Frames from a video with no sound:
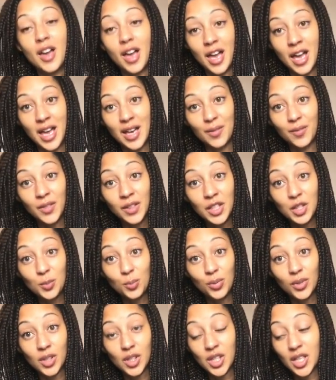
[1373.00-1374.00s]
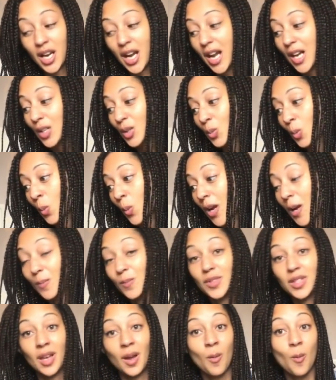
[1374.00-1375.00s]
uh, finished projects,
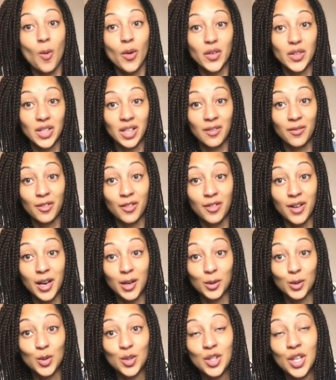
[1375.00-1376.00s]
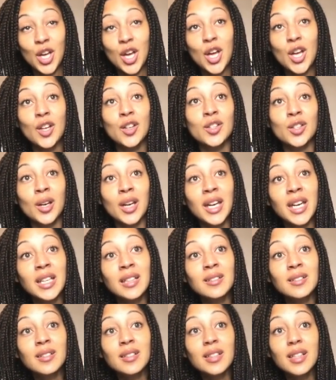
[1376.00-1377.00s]
WIPs and whatever else. So
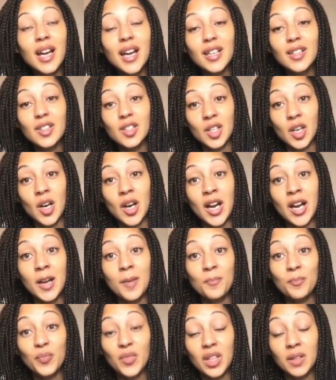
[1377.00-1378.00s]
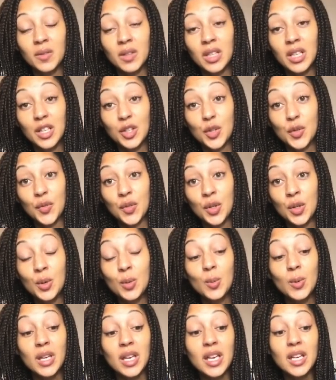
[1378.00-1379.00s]
in that time, in the next
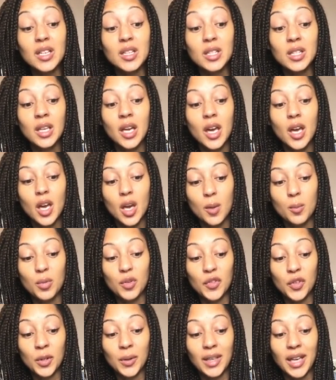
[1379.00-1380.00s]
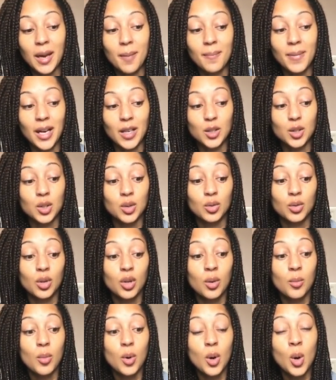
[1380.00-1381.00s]
few weeks, before I get back to
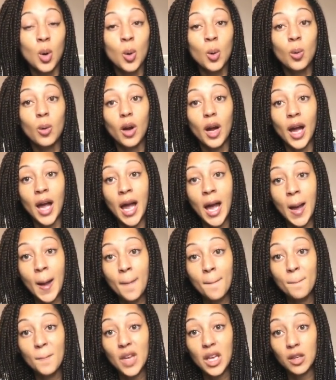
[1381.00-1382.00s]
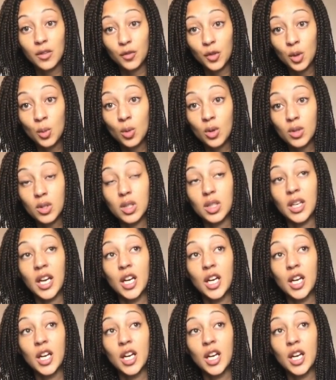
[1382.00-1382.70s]
normal, um, if you want to